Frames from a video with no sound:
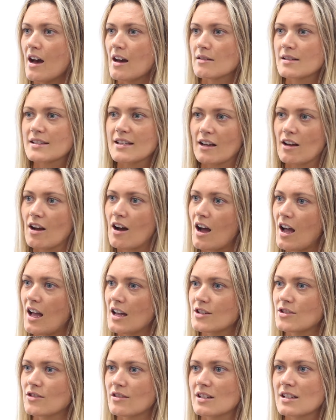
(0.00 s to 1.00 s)

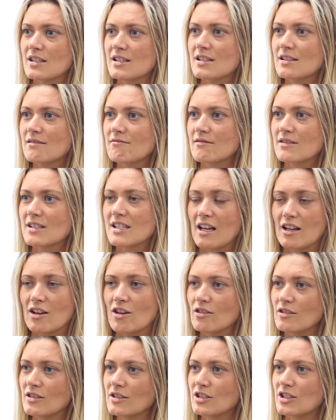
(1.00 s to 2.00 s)
psychiatrists,
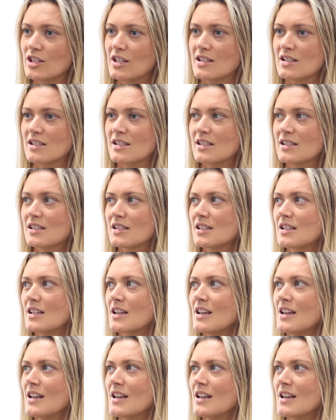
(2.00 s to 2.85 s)
psychologists,